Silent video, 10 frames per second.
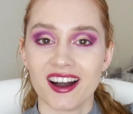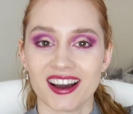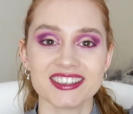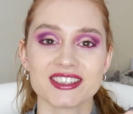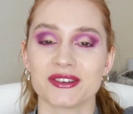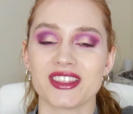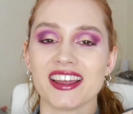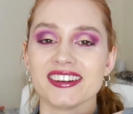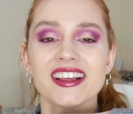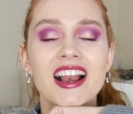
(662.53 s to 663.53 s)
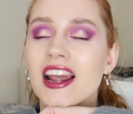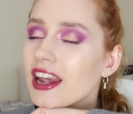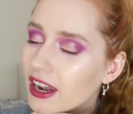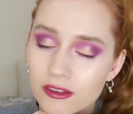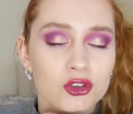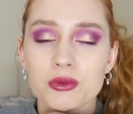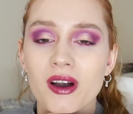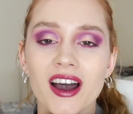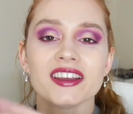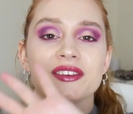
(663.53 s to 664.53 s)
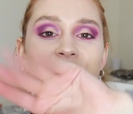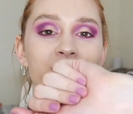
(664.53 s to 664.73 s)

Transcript: Until then, love you, bye.